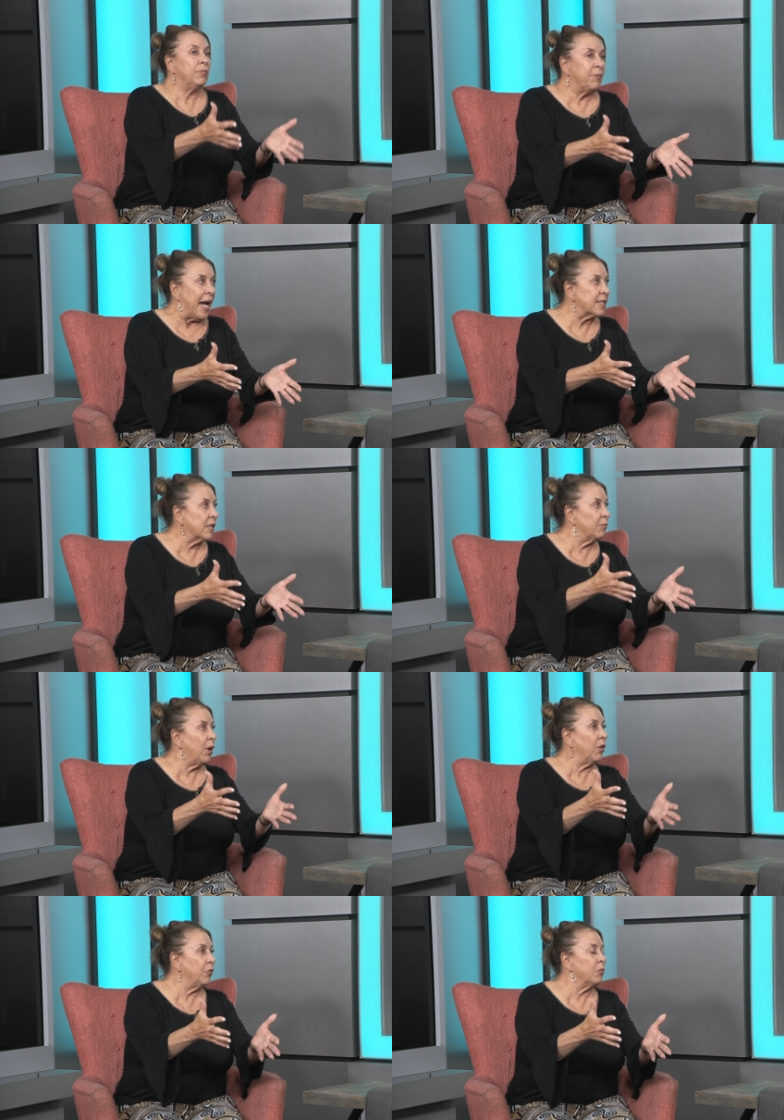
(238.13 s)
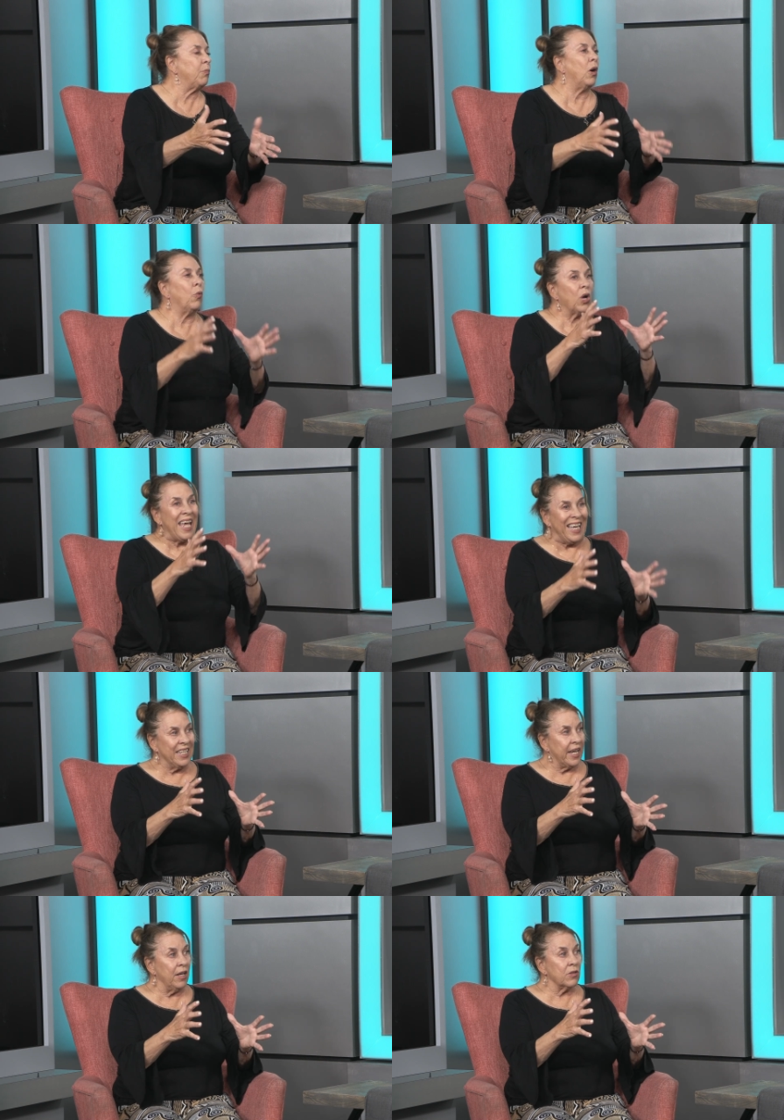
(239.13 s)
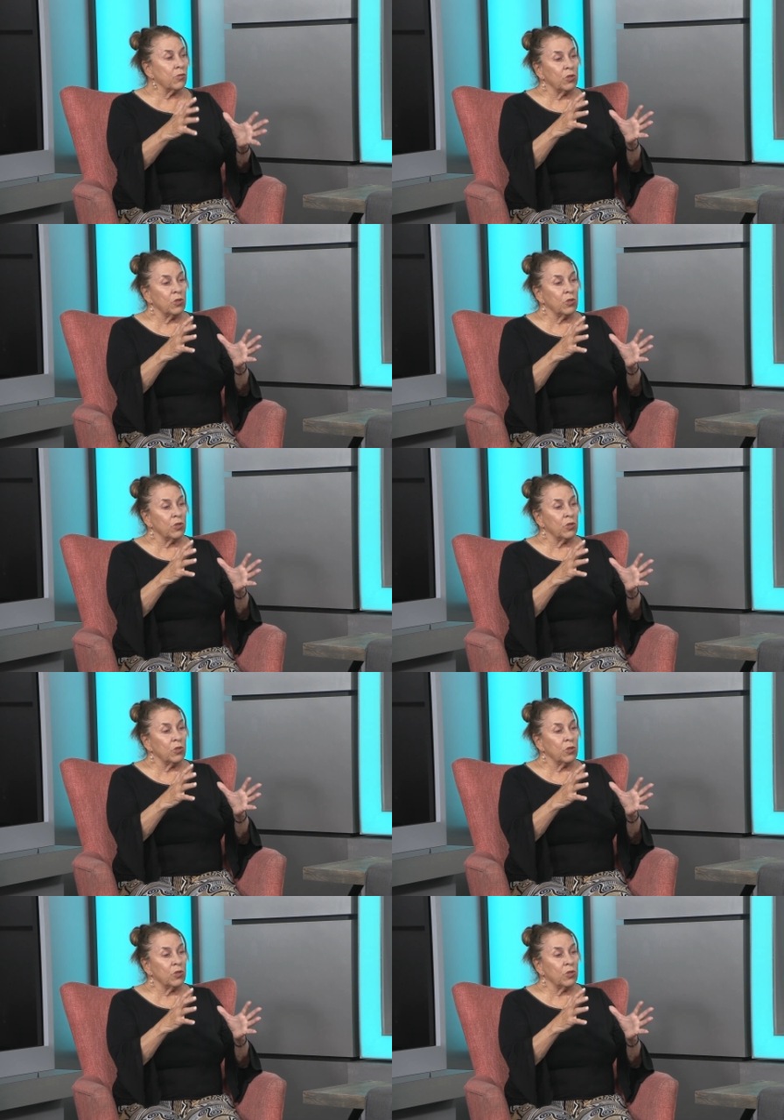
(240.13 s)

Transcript: basketball, football were head counters,